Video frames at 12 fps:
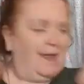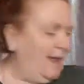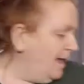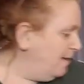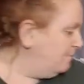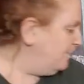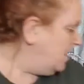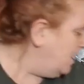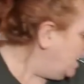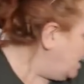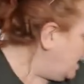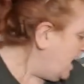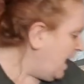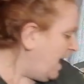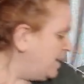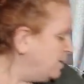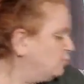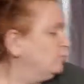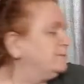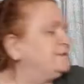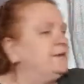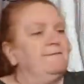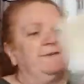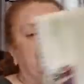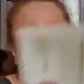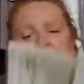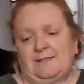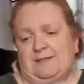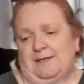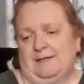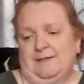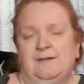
um and of course, don't forget,